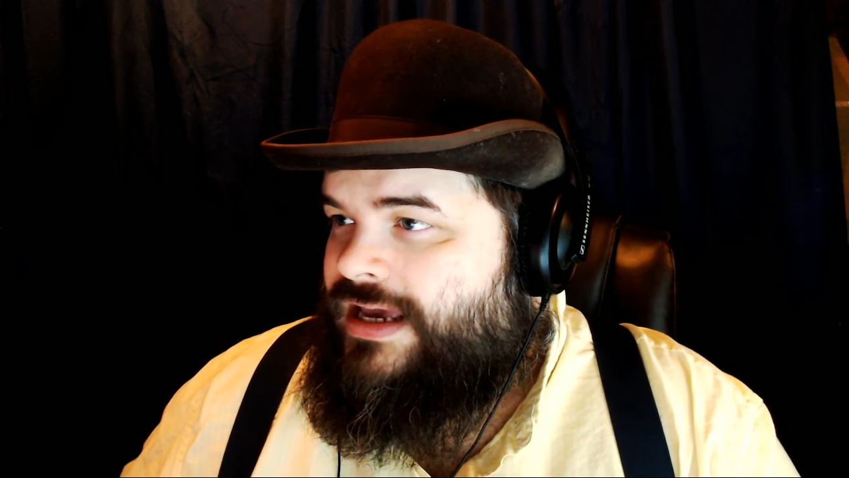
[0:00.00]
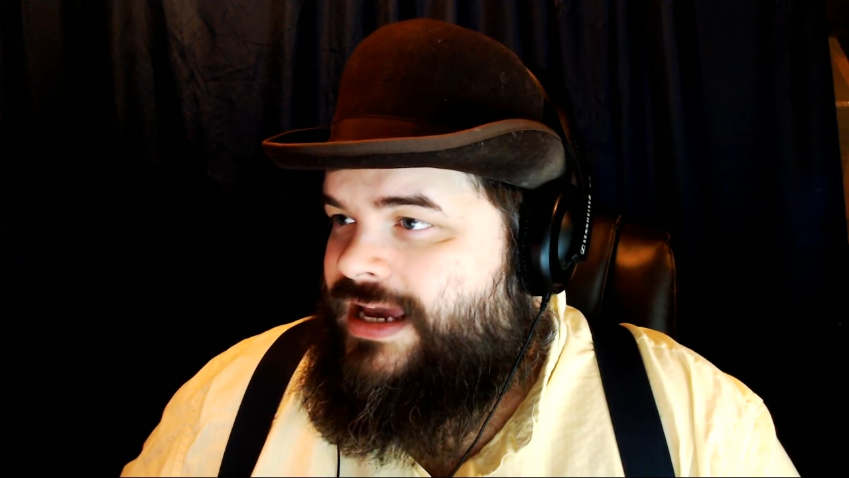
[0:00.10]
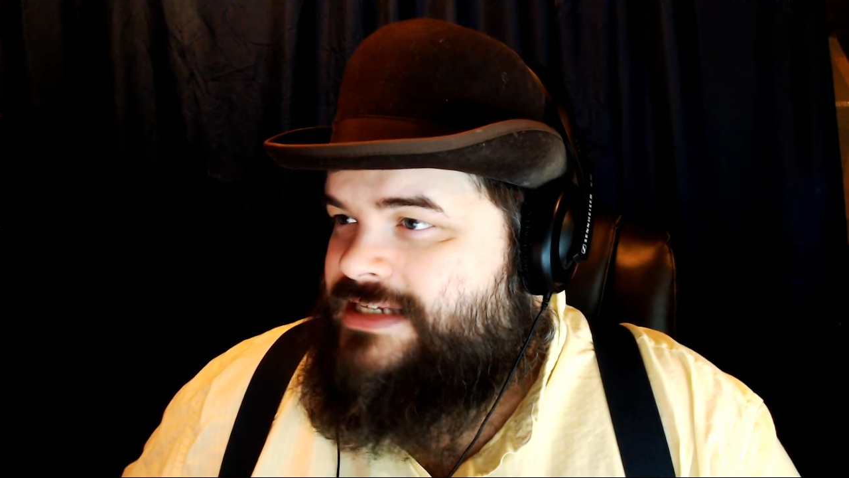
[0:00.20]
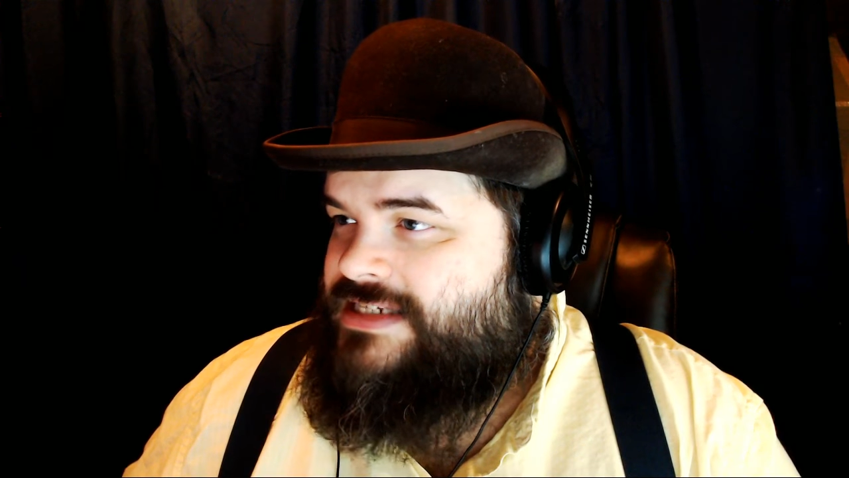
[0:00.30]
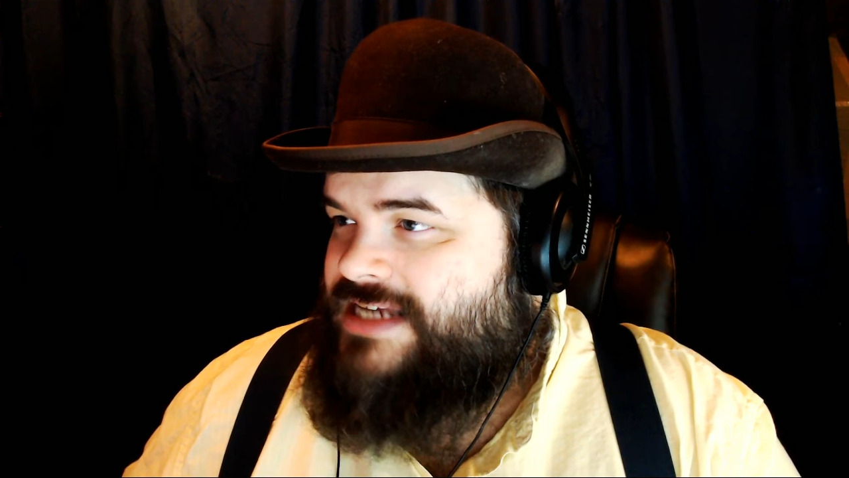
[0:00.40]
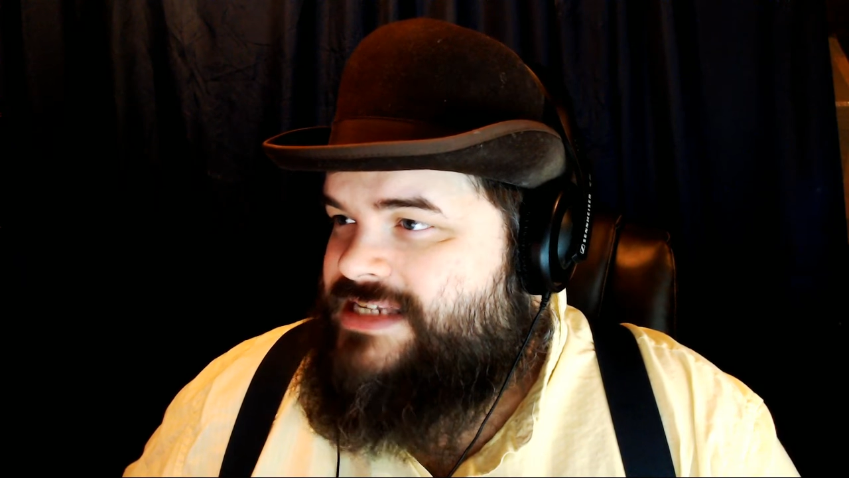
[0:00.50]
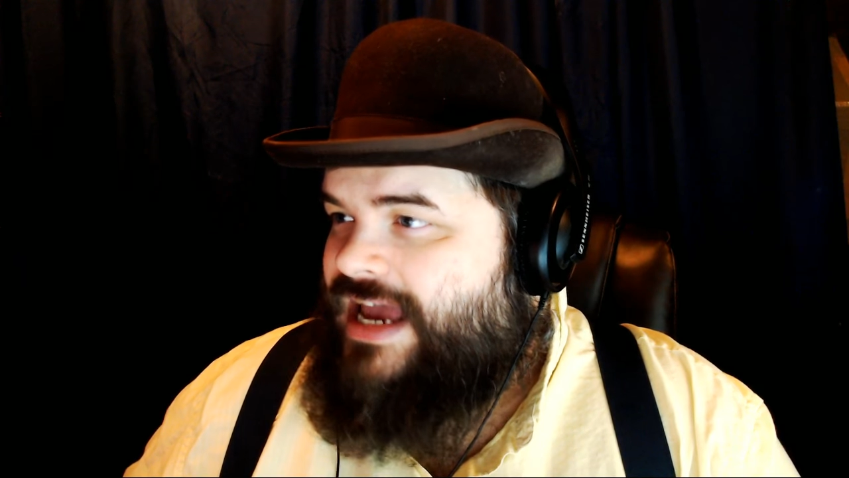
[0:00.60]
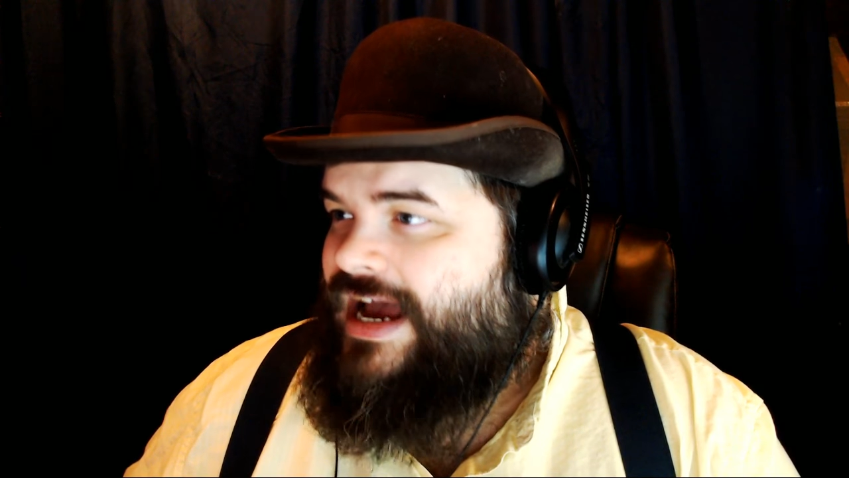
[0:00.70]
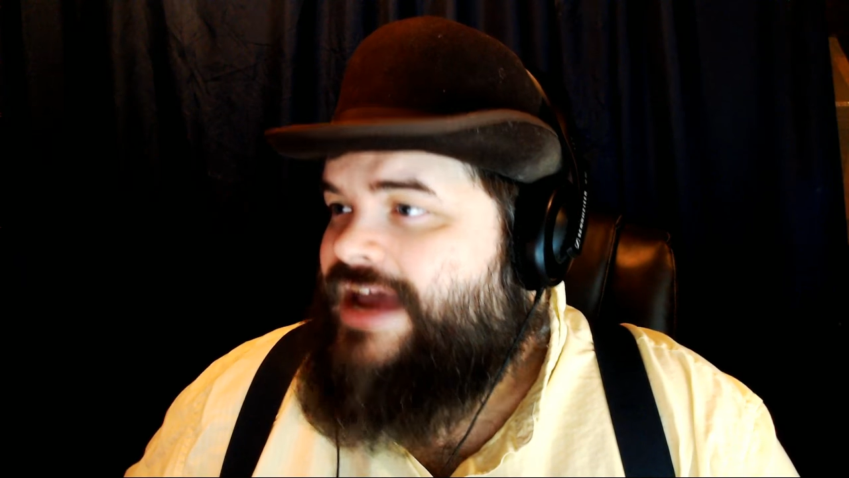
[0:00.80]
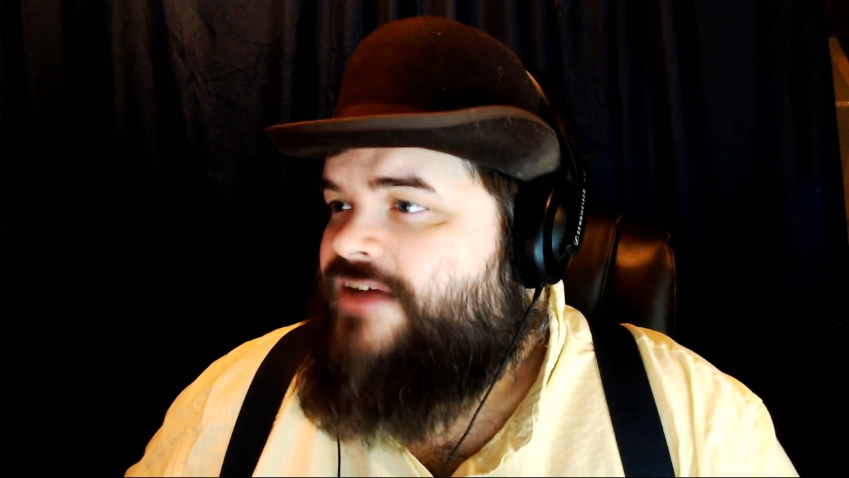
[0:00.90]
and says,
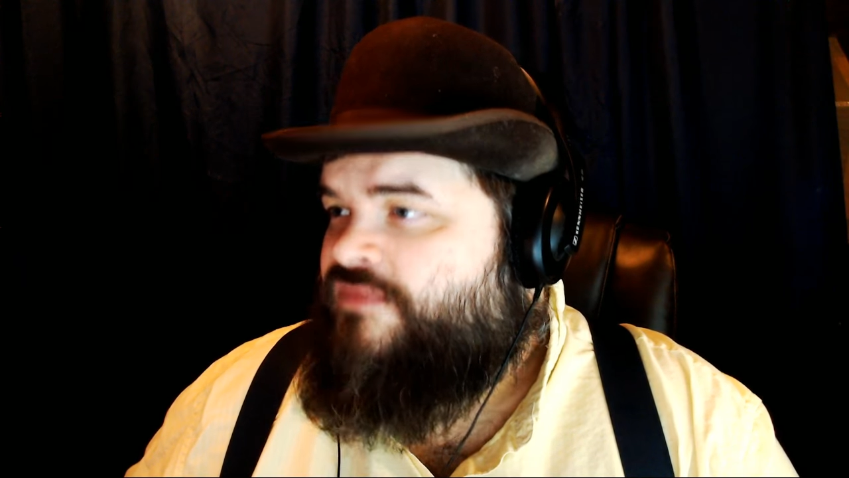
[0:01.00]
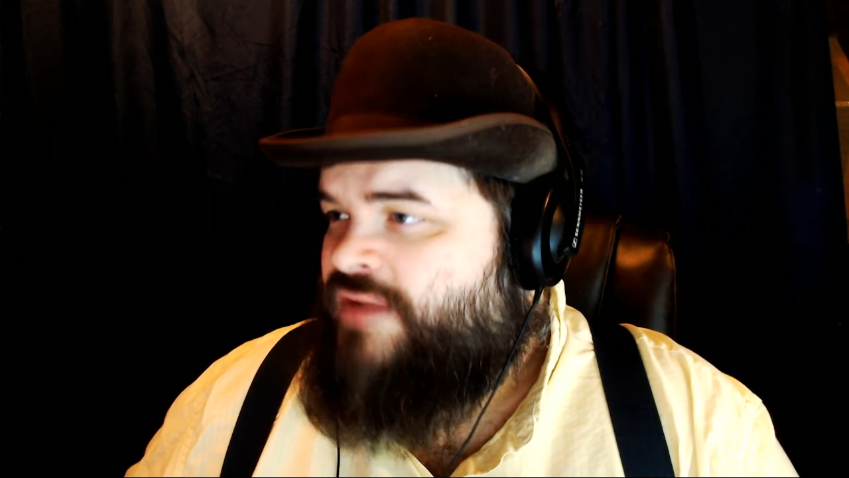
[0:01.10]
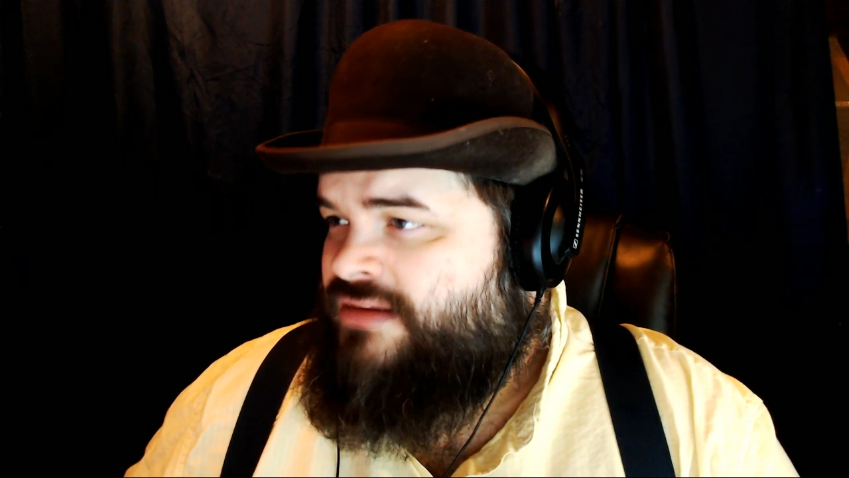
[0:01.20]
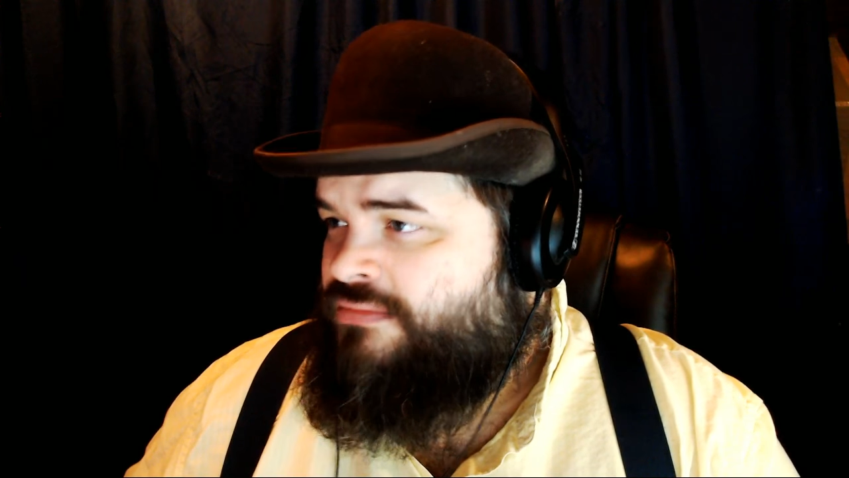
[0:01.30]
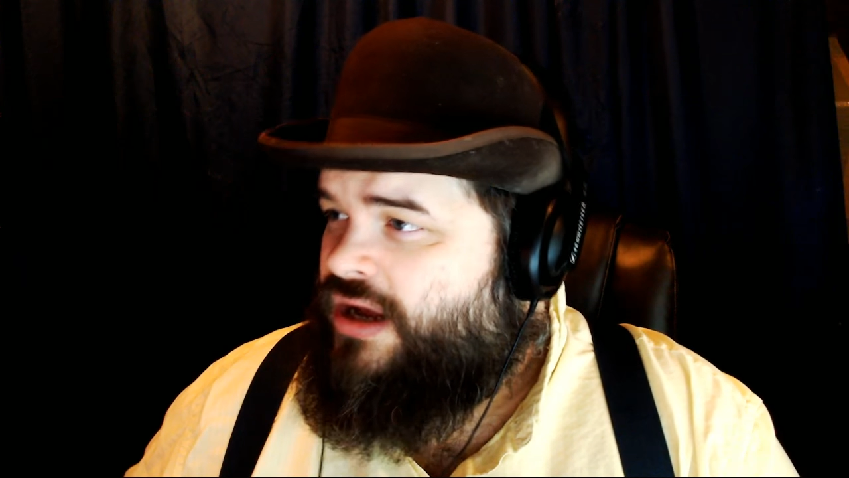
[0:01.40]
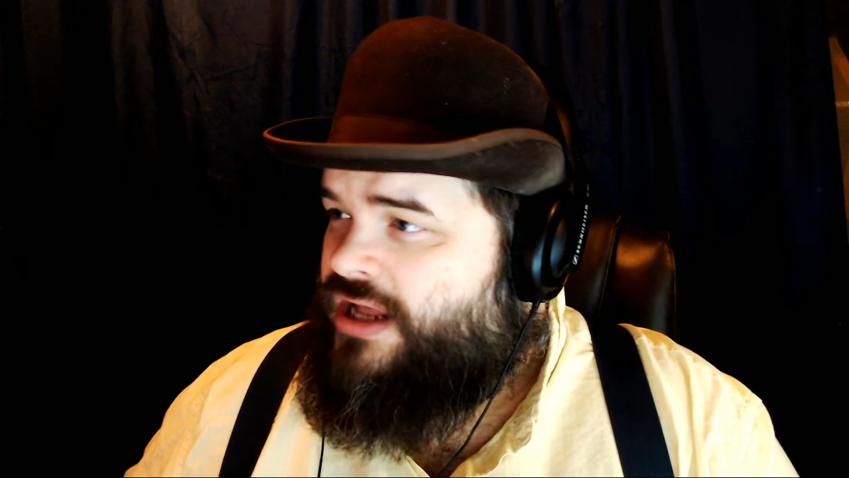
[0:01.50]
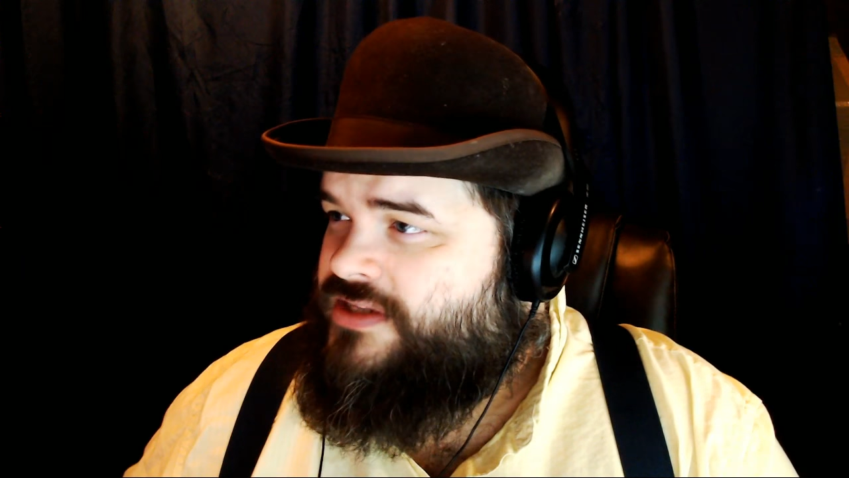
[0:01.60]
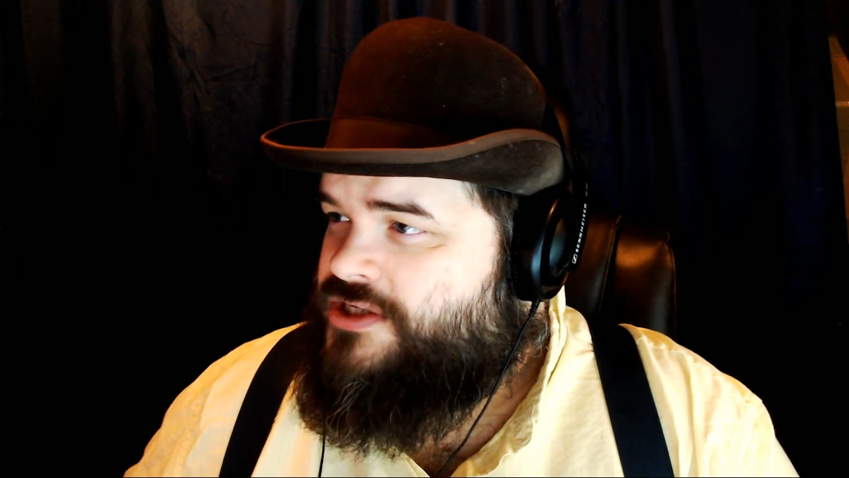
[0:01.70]
"Hey, I have made a mod